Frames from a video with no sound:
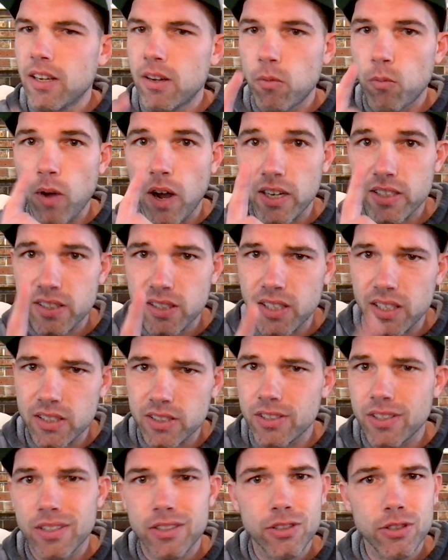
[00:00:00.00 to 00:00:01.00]
Watch
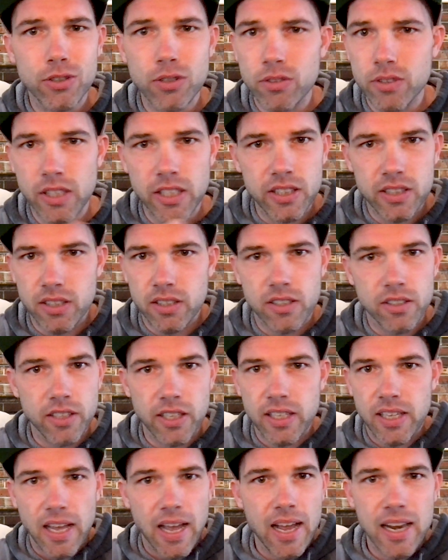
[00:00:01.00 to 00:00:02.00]
this. You don't need to
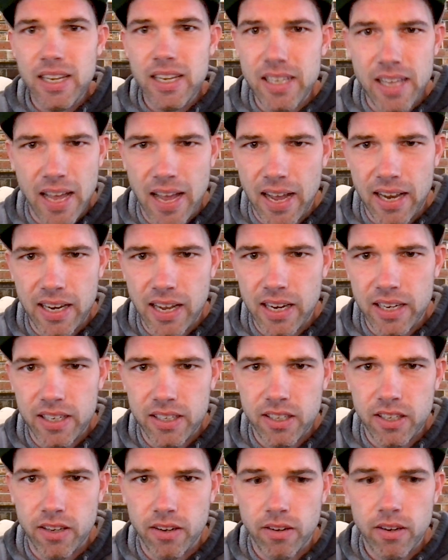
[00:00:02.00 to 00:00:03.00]
click any add
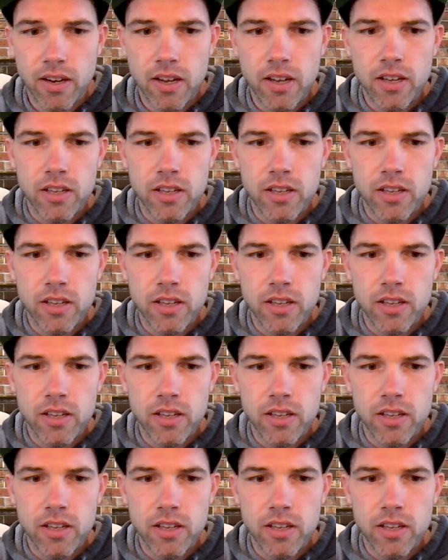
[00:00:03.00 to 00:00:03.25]
edit here.